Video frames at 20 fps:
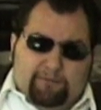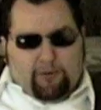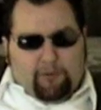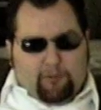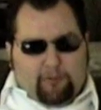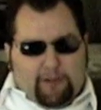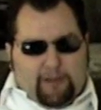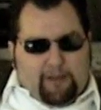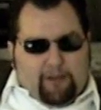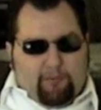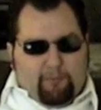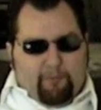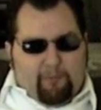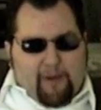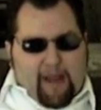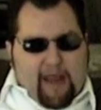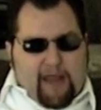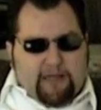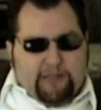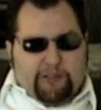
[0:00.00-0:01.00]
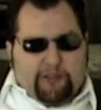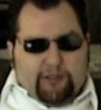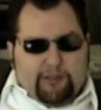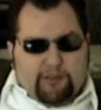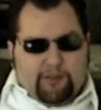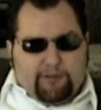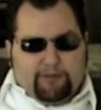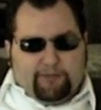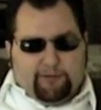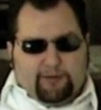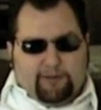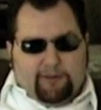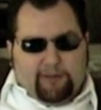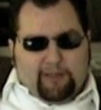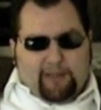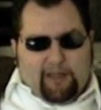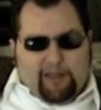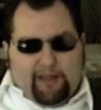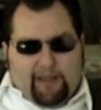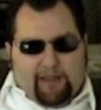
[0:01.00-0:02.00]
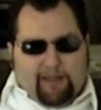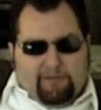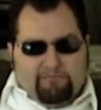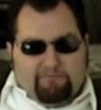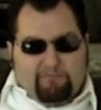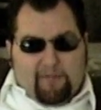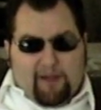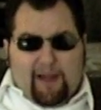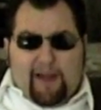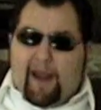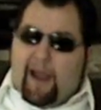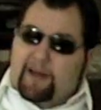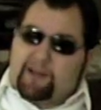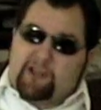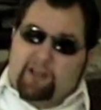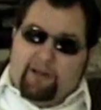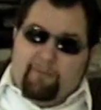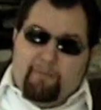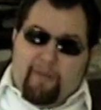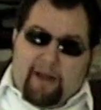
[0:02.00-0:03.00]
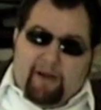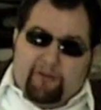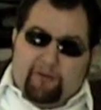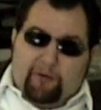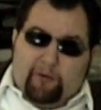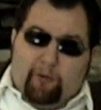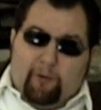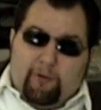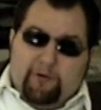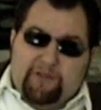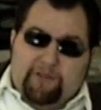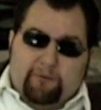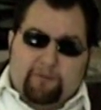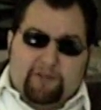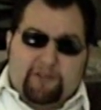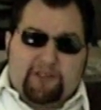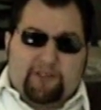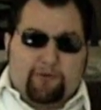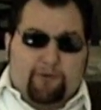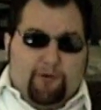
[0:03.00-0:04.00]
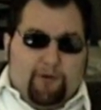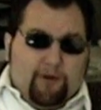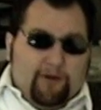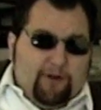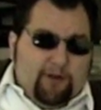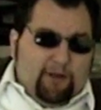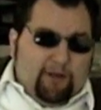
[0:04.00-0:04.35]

Well, Badger, I actually met at the grocery store.